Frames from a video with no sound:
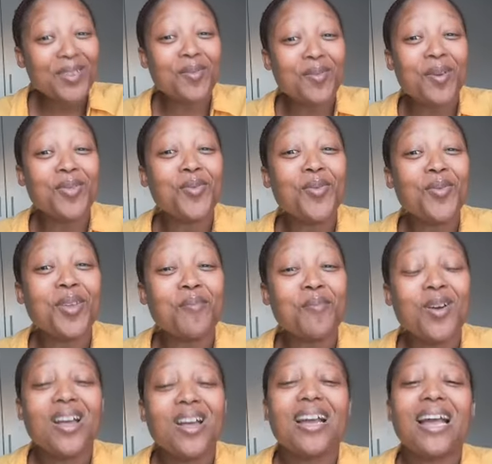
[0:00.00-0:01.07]
was going
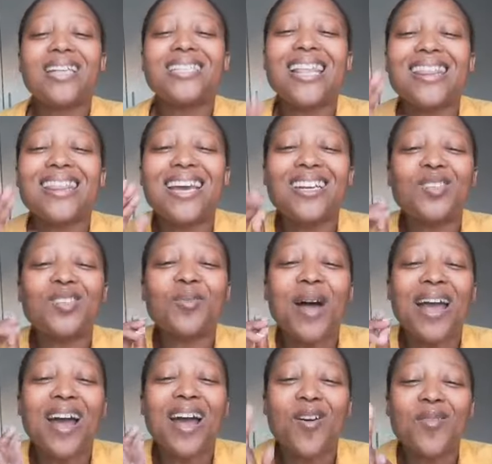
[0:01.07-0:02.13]
through them. Guys, that
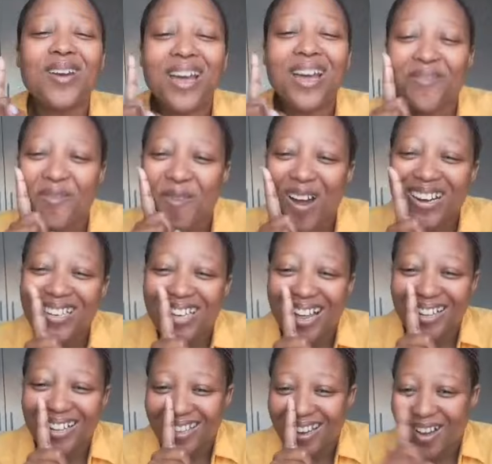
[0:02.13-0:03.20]
is why I only have one
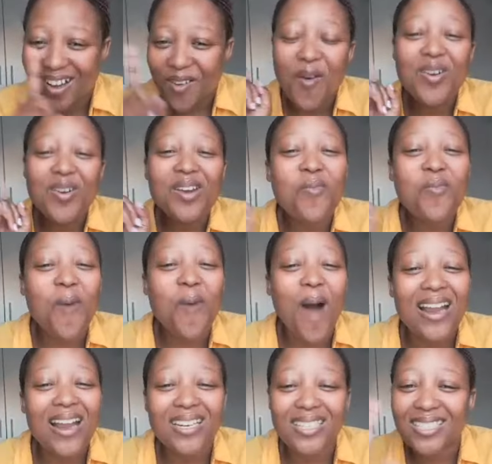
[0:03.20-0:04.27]
child now. Only
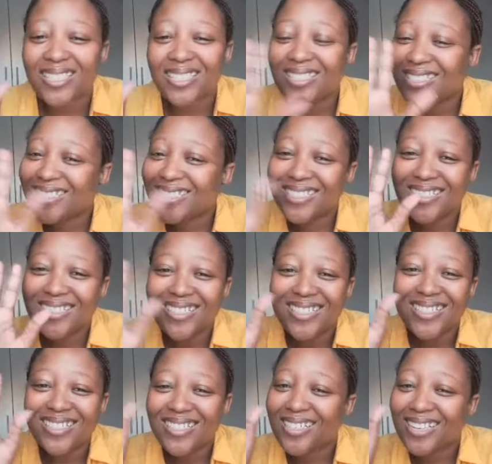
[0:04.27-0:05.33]
one.
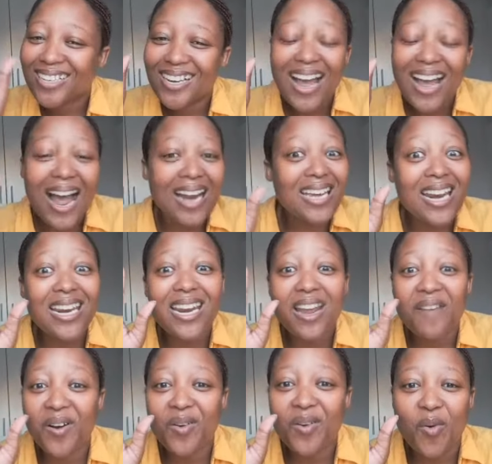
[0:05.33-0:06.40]
I can
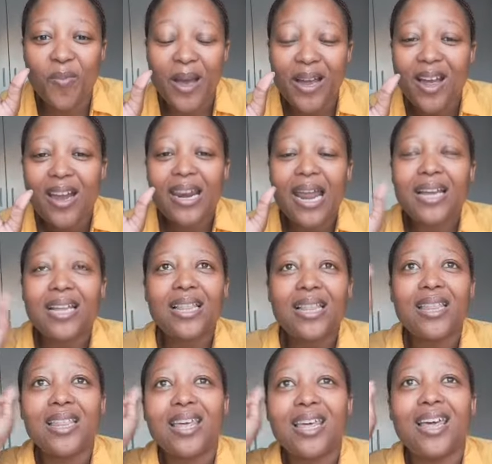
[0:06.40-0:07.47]
never go back. Like,
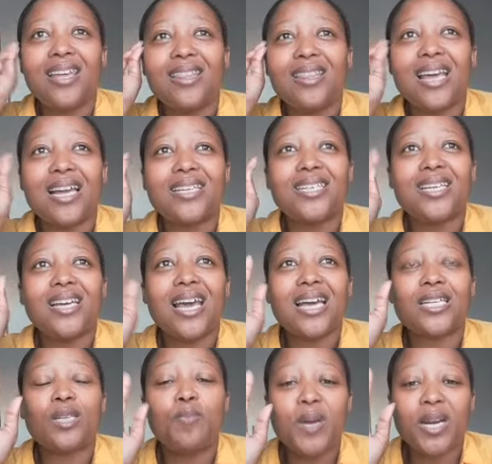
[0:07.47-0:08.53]
that
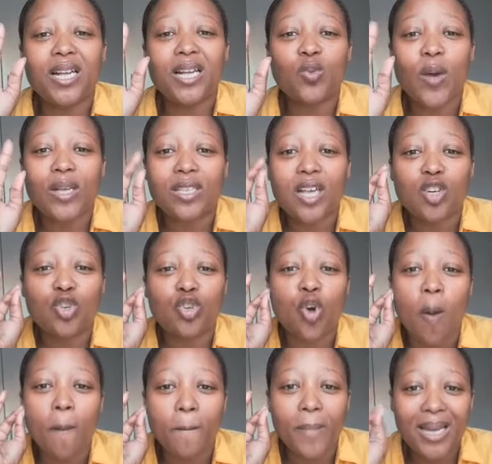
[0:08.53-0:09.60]
experience was
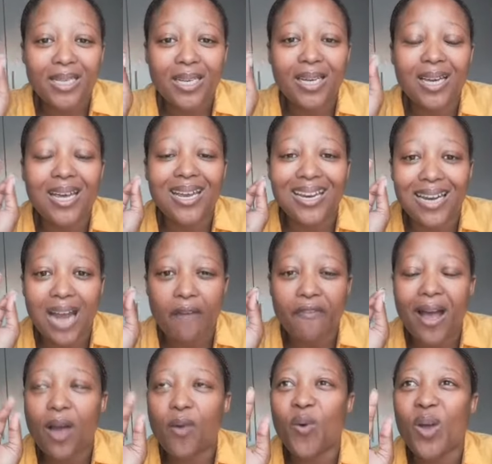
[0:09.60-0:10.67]
traumatic enough. I
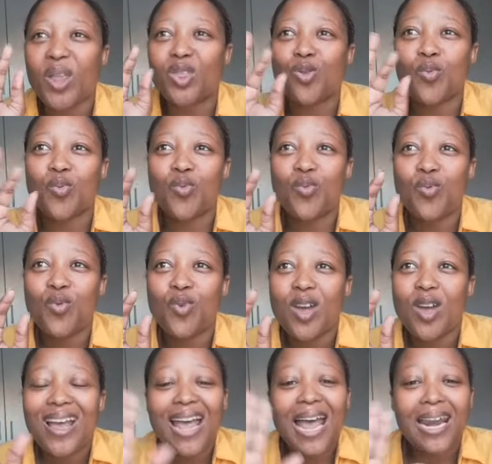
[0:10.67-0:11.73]
went through,
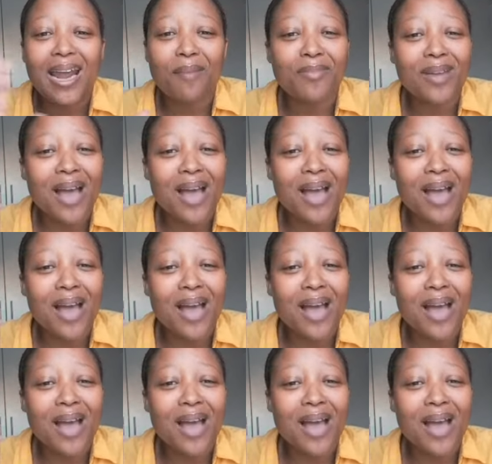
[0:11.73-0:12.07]
and I'm